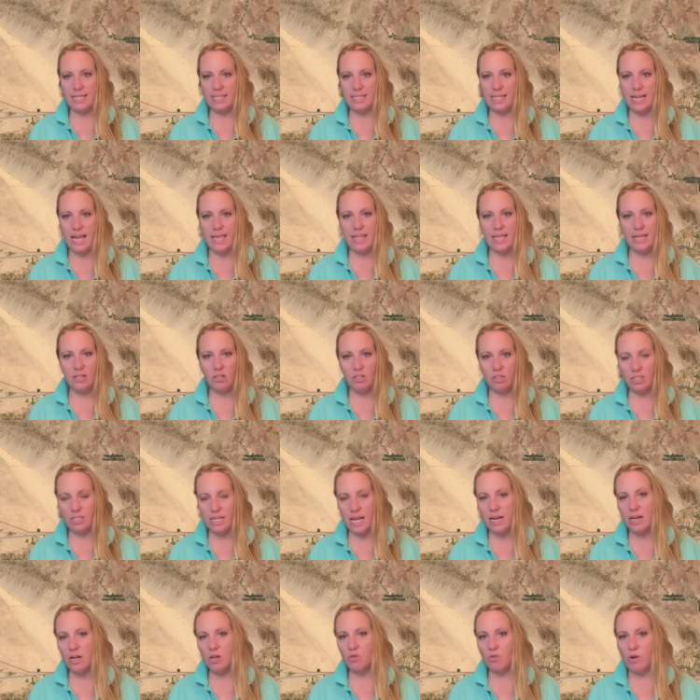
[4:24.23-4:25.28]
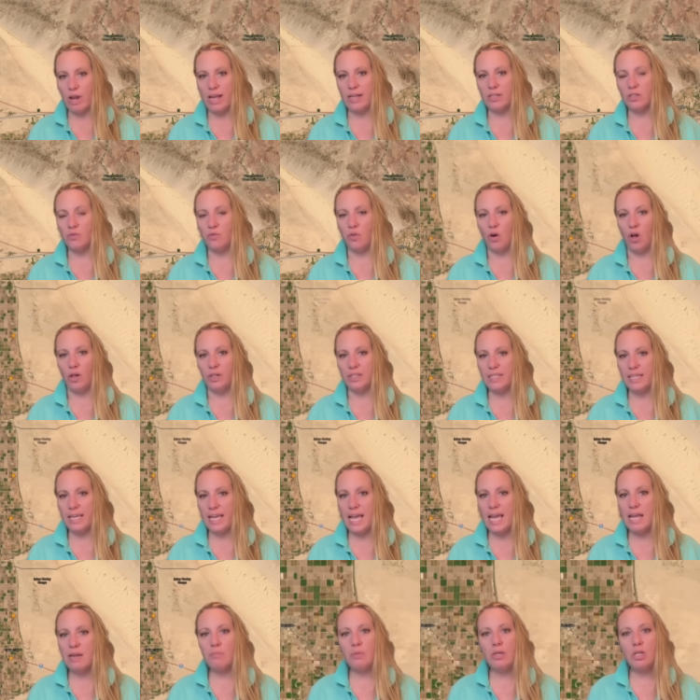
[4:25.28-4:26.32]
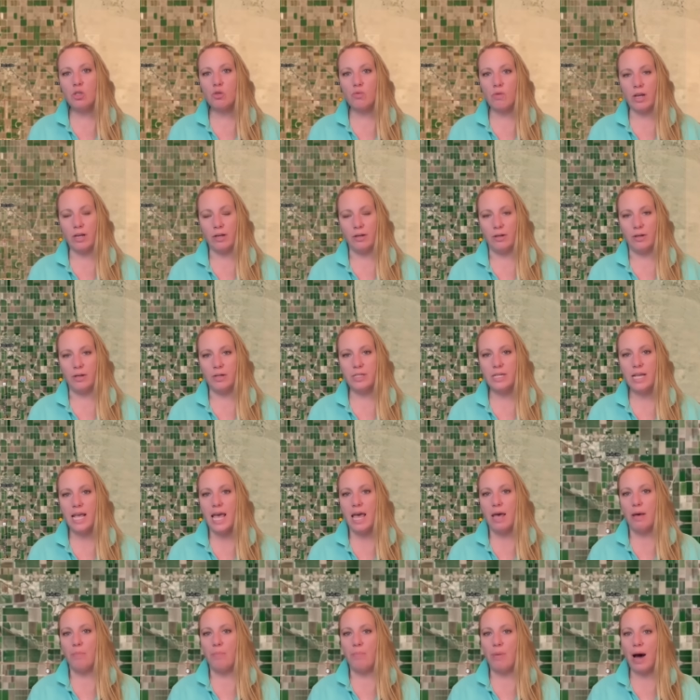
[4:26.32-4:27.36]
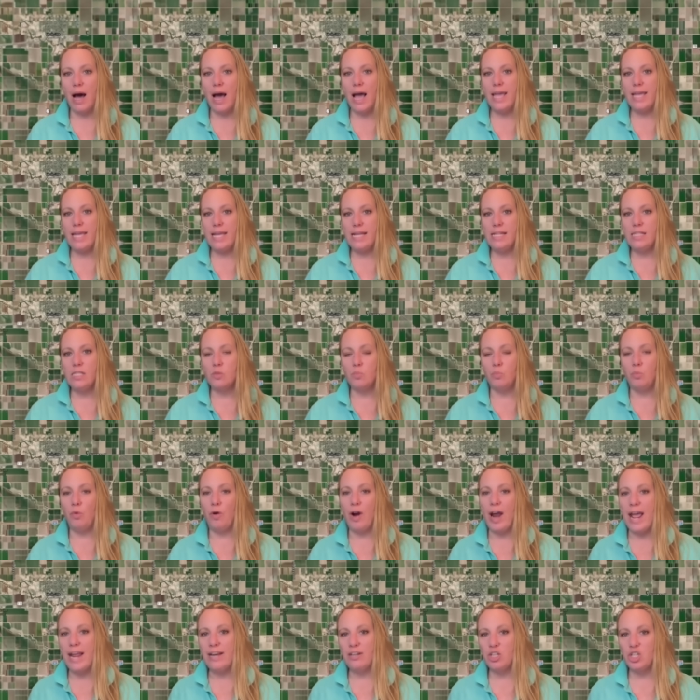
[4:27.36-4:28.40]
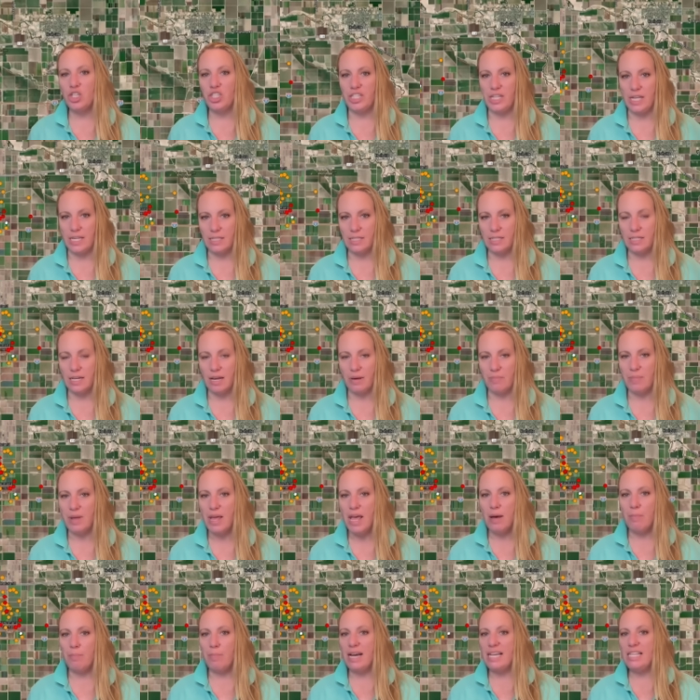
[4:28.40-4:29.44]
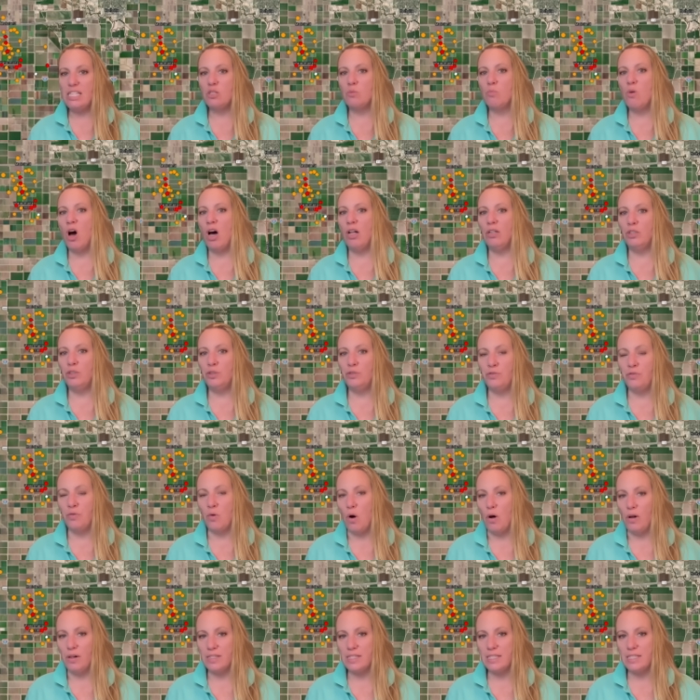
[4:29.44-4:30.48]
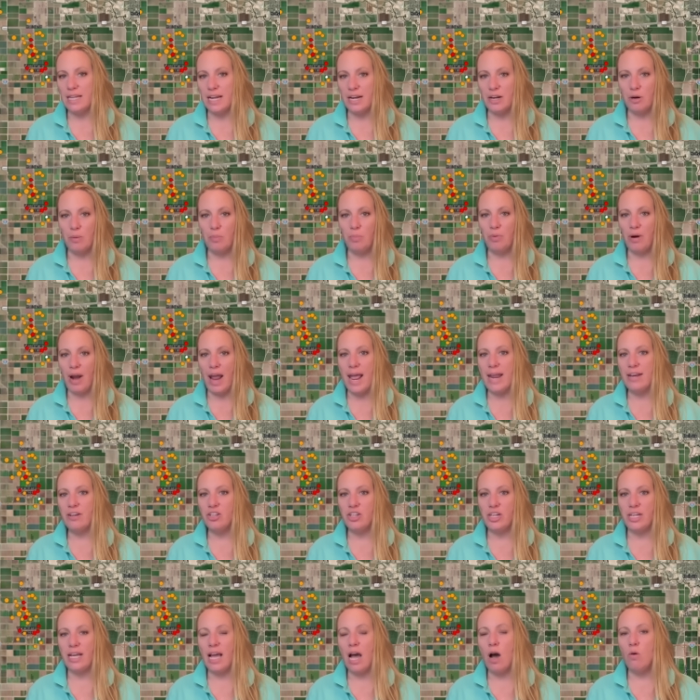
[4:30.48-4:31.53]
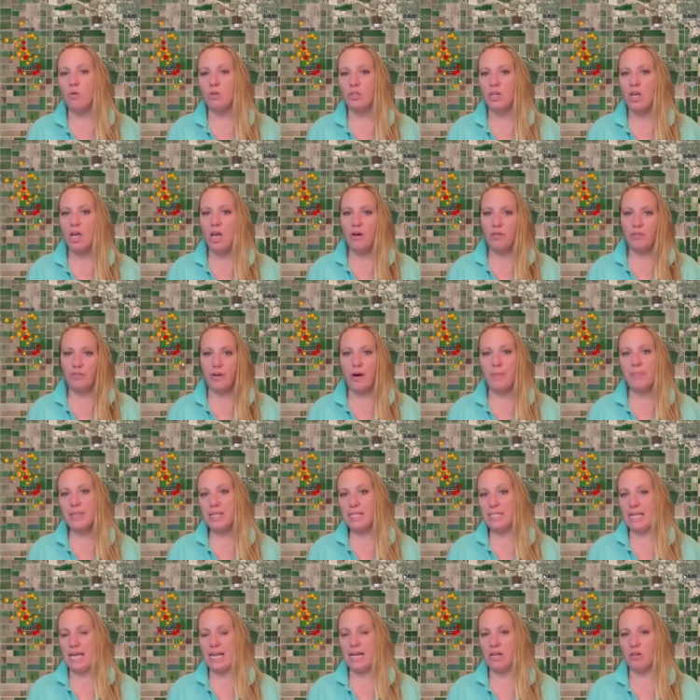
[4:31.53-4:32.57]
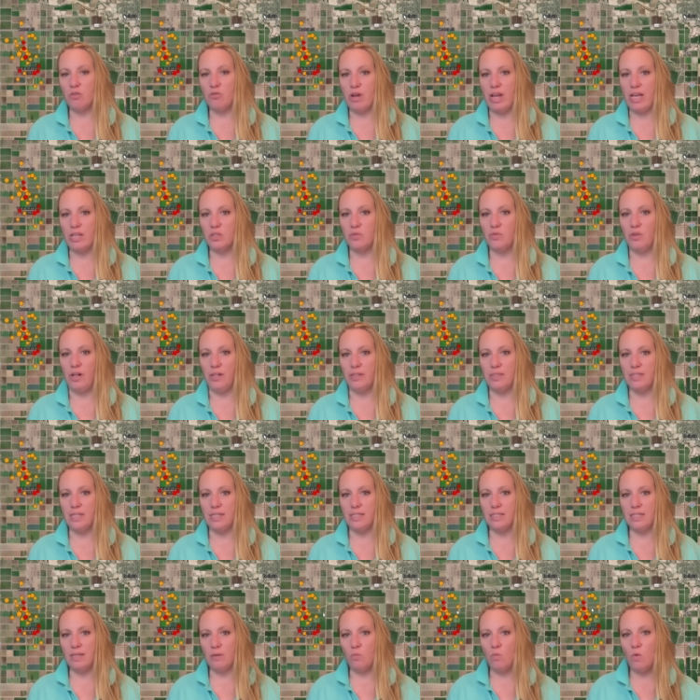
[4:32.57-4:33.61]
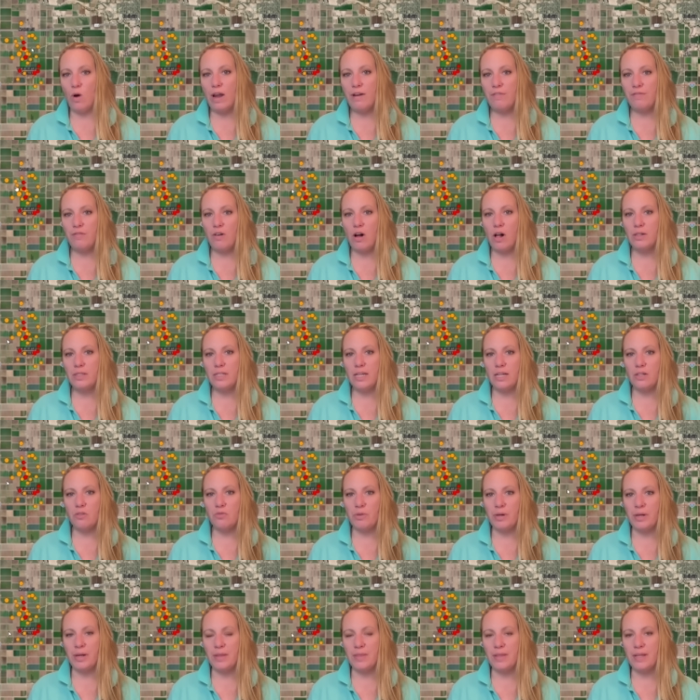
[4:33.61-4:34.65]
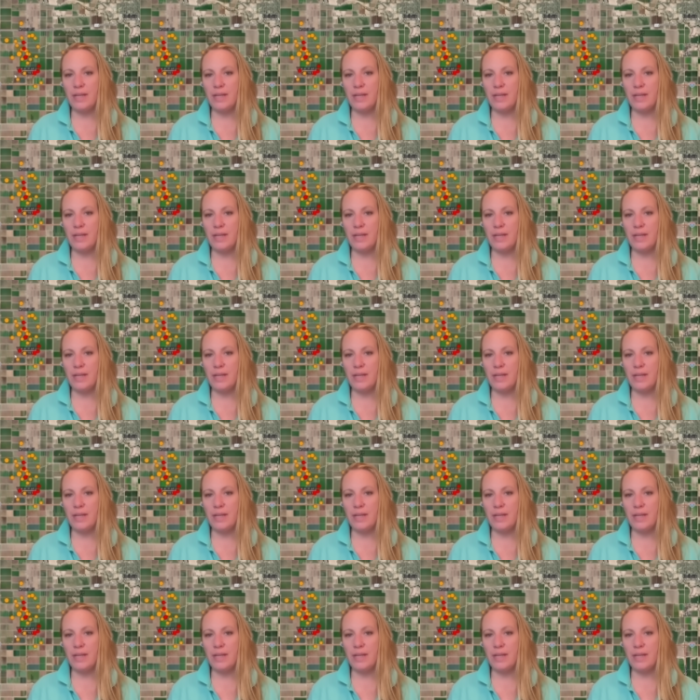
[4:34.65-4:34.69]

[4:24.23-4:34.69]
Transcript: say that San Andreas Fault can be triggered by its branch system, by smaller faults that are branching out from the San Andreas fault system. One fault can trigger the